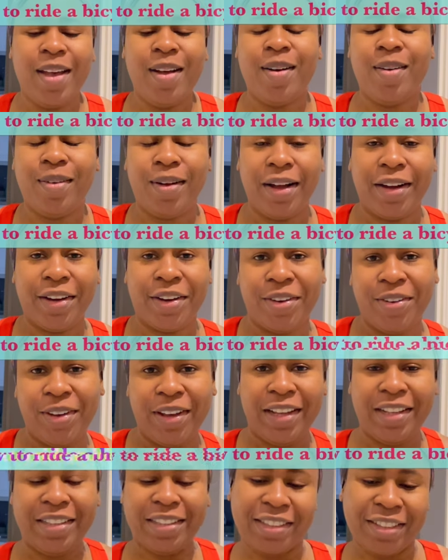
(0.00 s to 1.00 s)
We're
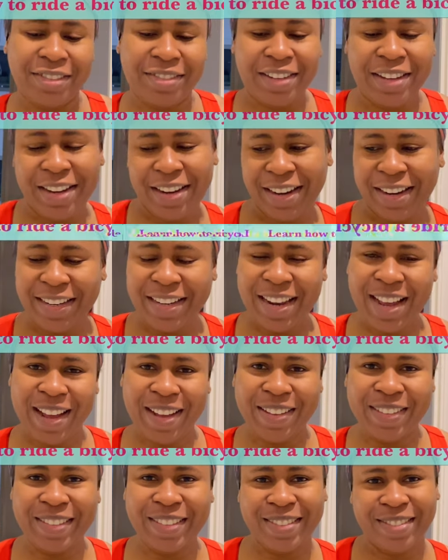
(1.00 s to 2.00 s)
going to learn
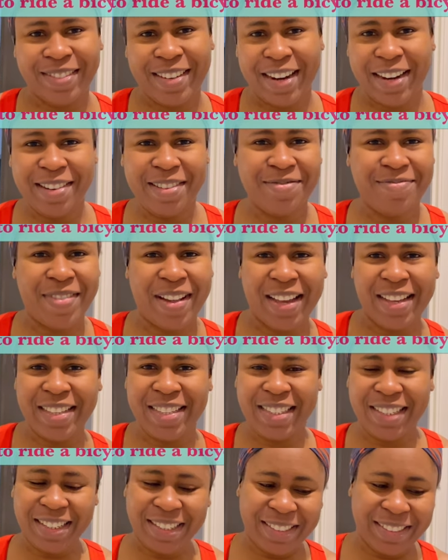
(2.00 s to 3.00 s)
how to ride a
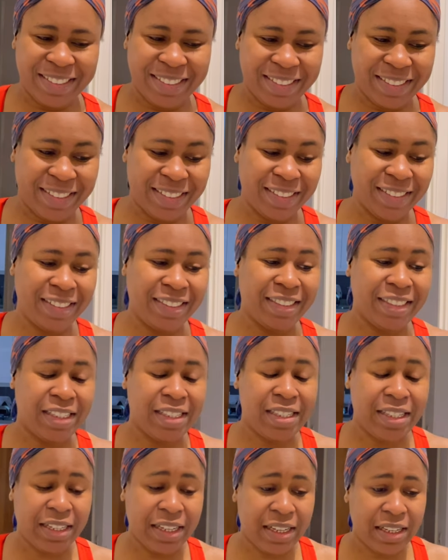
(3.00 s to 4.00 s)
bicycle. So
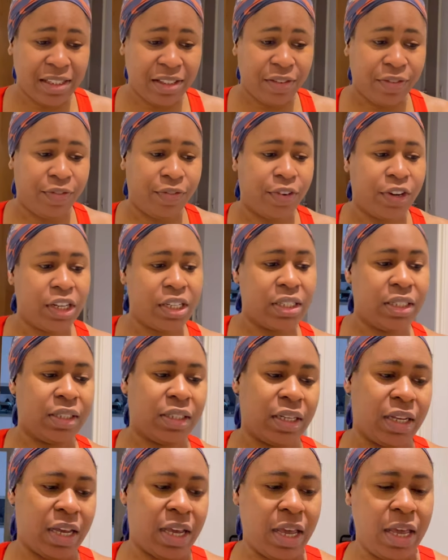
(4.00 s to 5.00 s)
today is the first
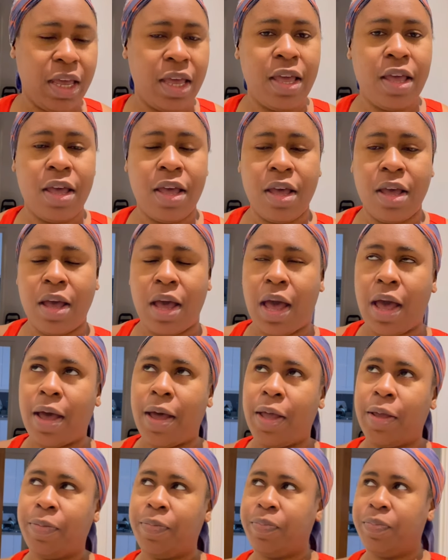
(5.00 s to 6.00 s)
day.
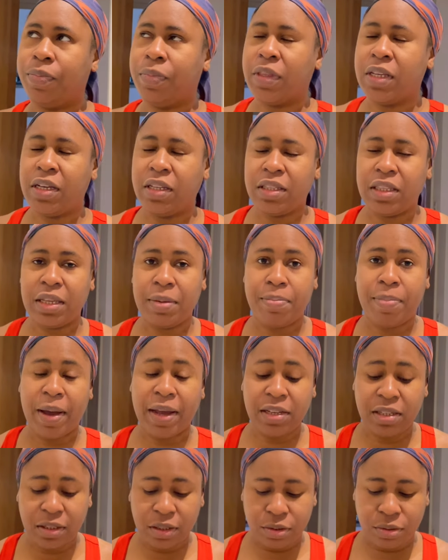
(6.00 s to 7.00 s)
The
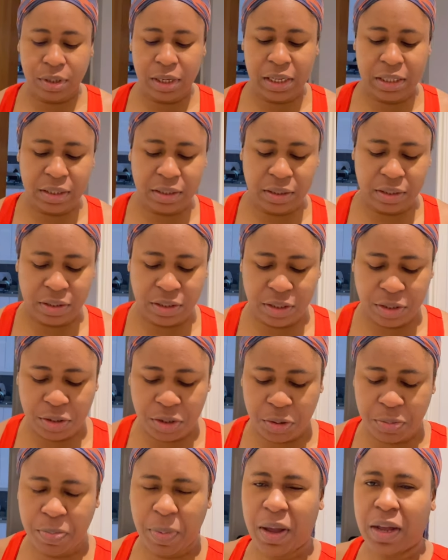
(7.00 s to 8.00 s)
bicycle lessons
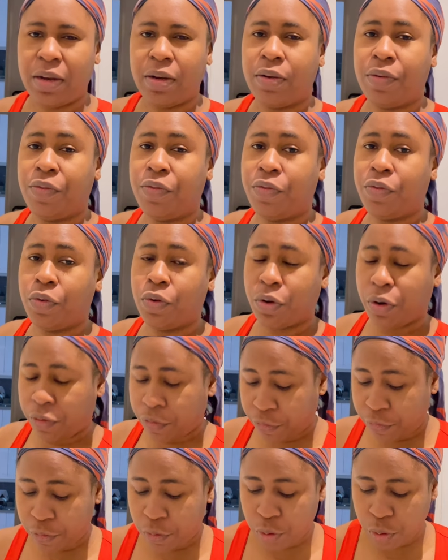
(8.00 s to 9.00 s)
span for
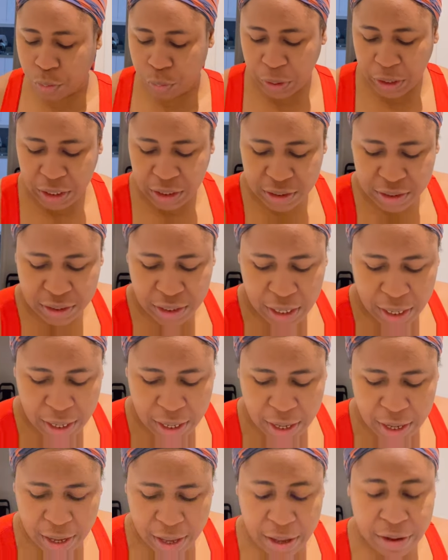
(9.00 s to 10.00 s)
4 weeks
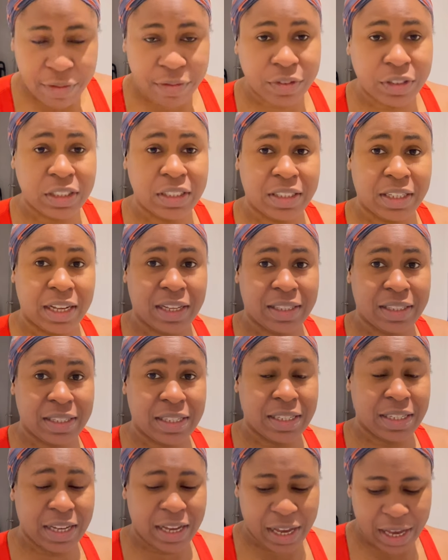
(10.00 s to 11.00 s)
every
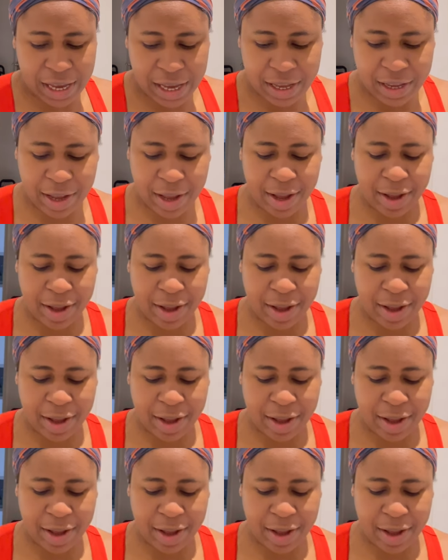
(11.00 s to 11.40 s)
Saturday.